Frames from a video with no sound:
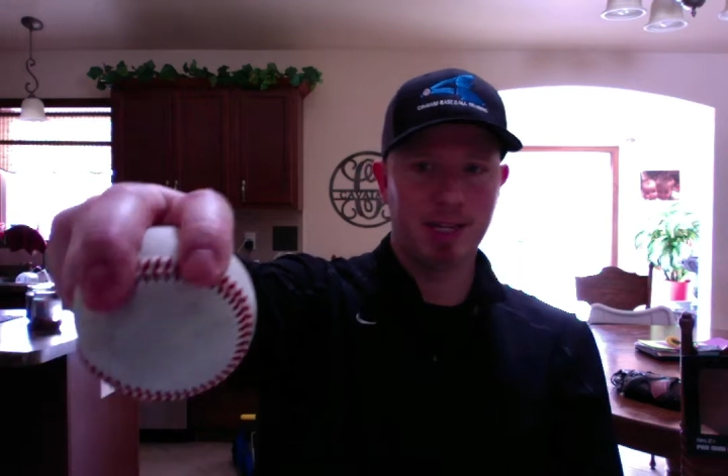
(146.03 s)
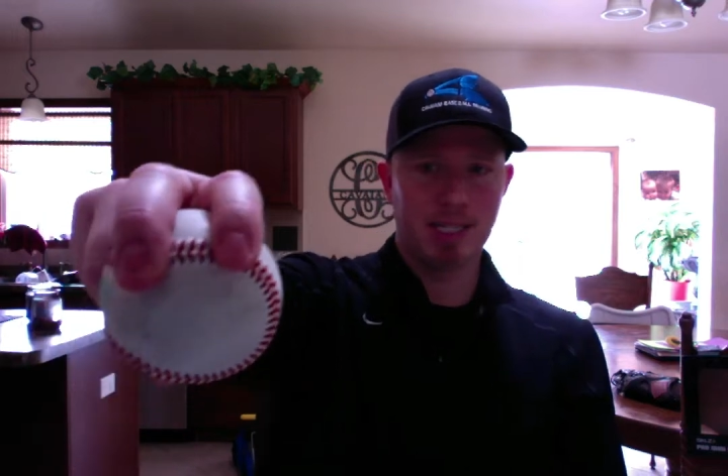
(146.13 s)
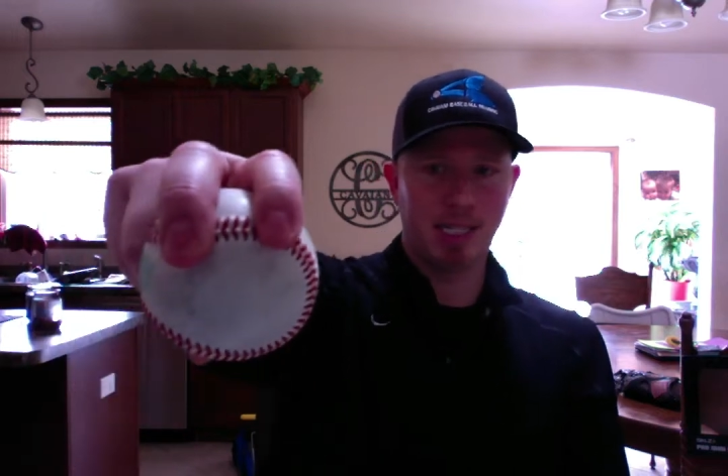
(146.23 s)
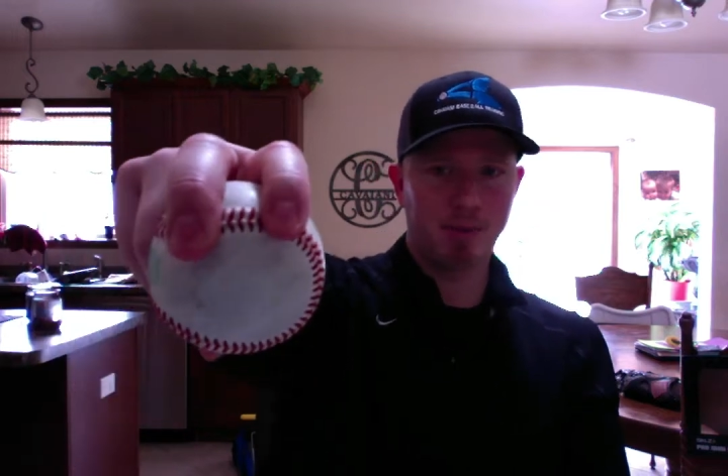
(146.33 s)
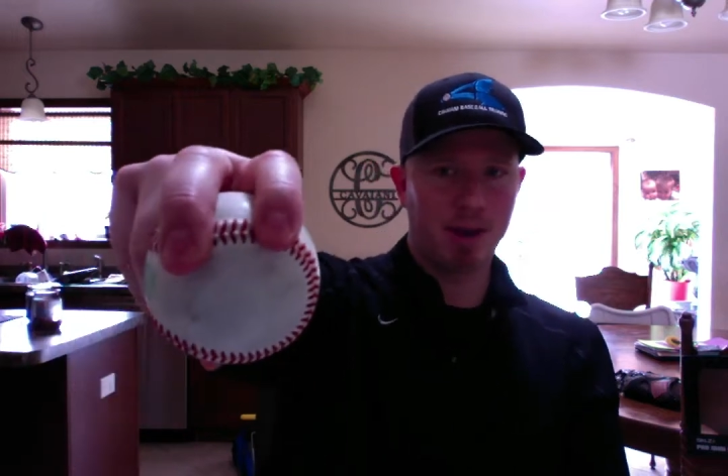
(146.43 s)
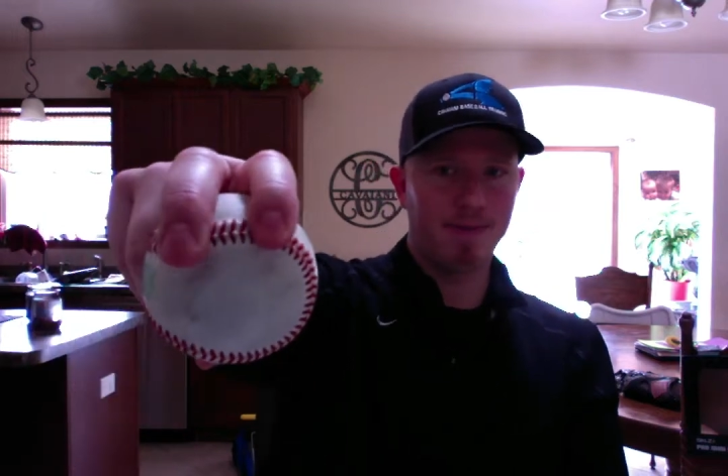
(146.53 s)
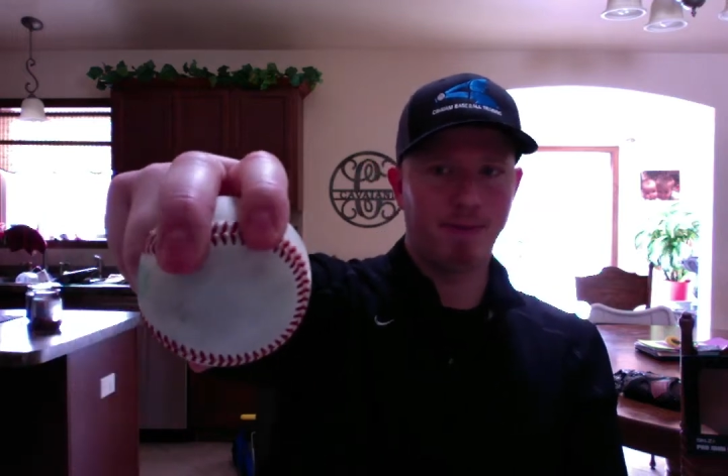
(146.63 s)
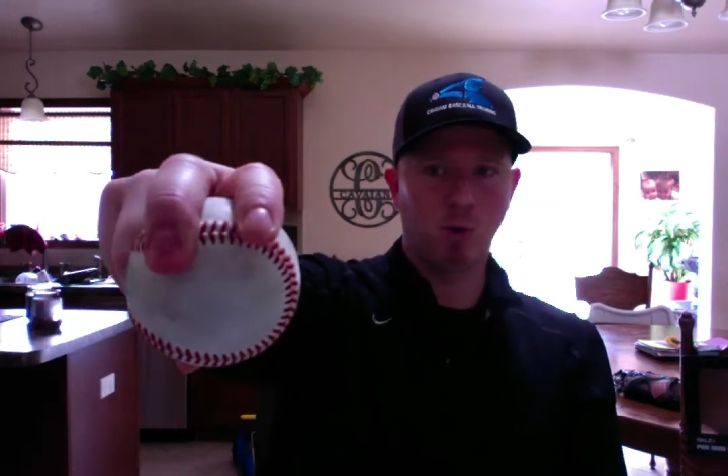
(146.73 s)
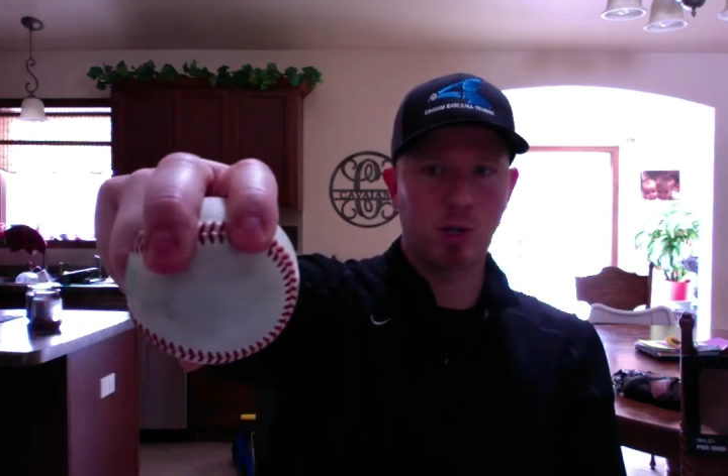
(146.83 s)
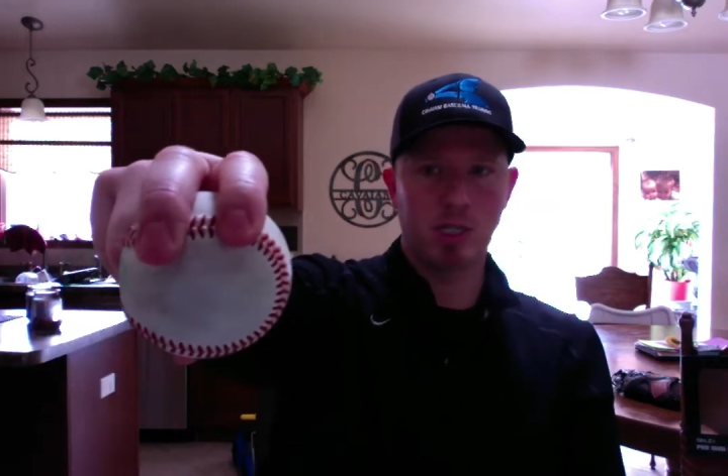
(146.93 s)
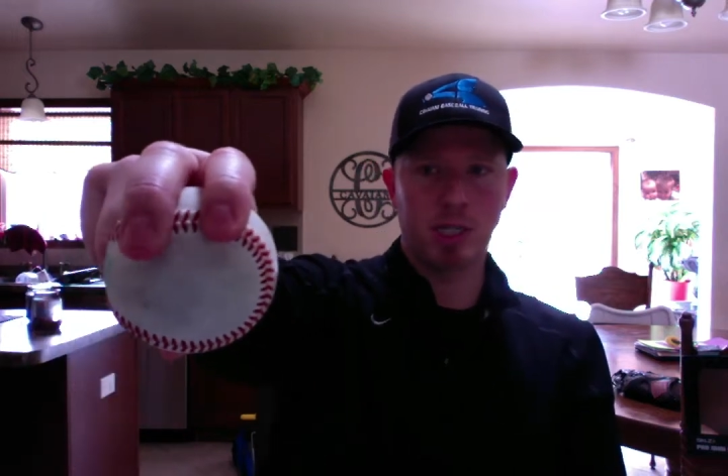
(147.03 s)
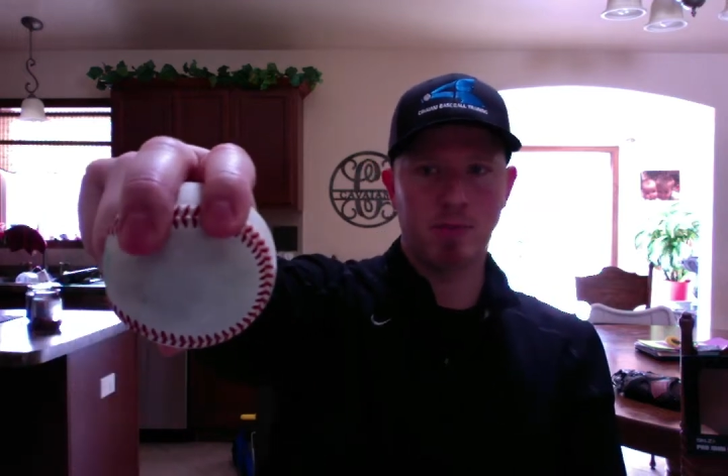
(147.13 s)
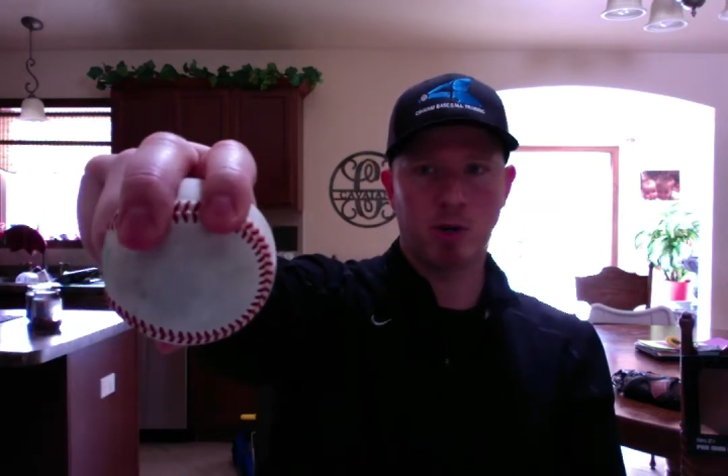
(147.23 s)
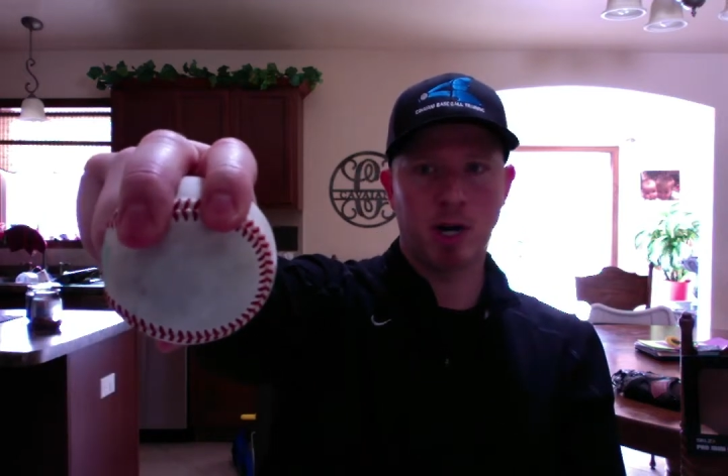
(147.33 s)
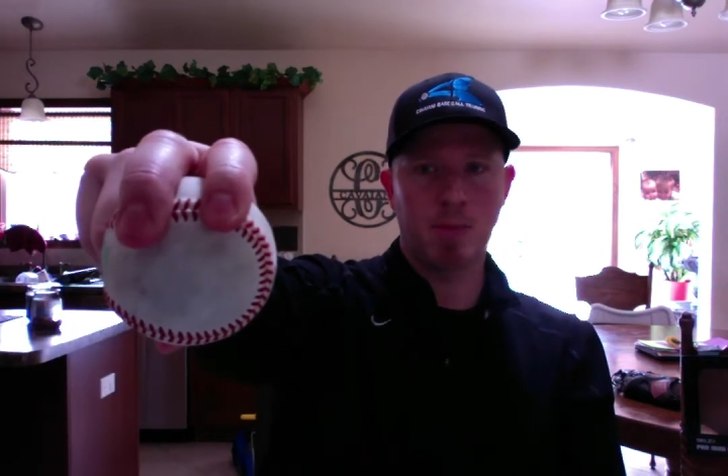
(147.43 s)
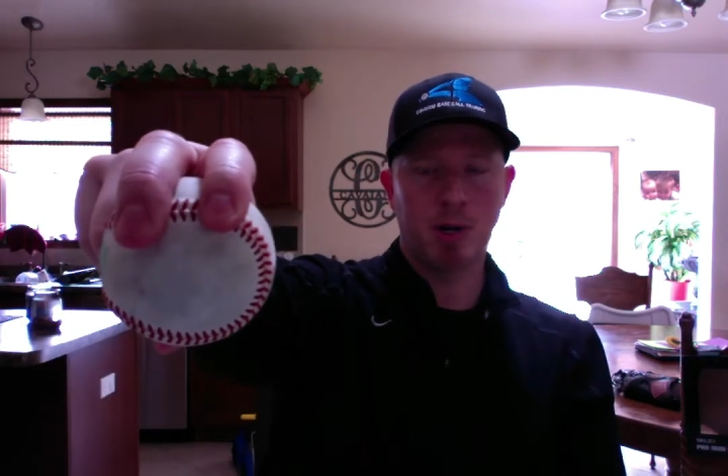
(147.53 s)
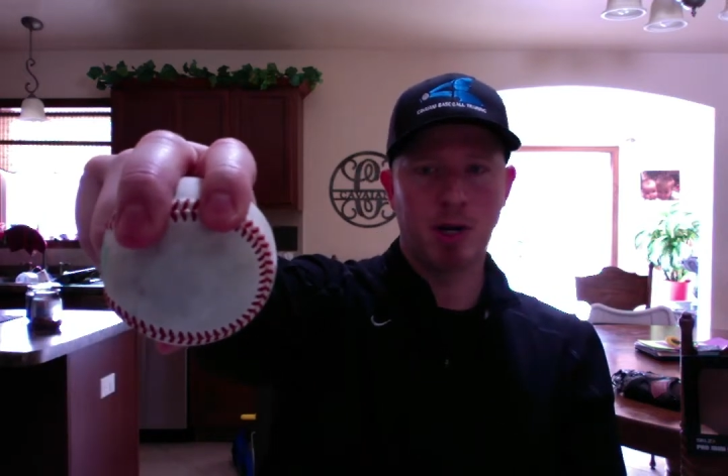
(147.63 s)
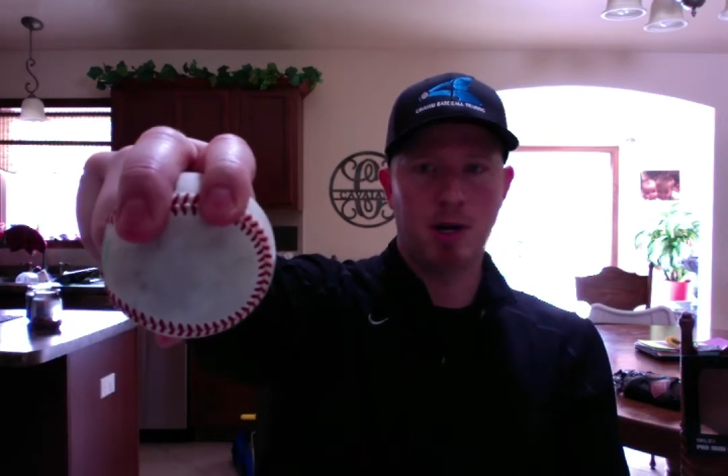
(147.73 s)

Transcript: this is my four seam grip,